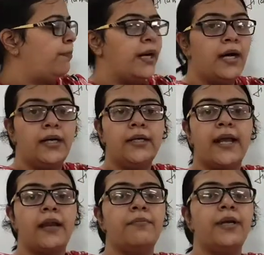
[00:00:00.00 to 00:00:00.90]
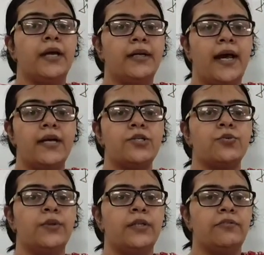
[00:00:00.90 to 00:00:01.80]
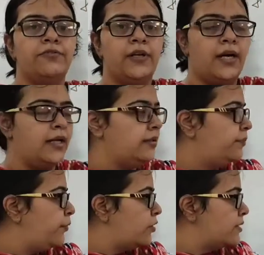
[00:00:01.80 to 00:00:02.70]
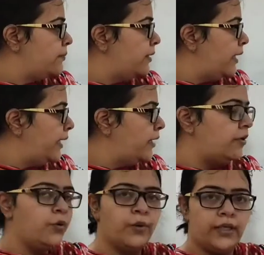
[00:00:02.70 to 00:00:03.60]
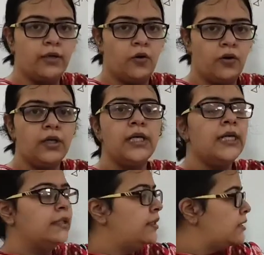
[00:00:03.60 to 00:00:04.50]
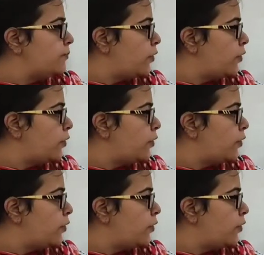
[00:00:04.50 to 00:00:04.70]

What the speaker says: part can be attached with the flower, the proximal end you can call. This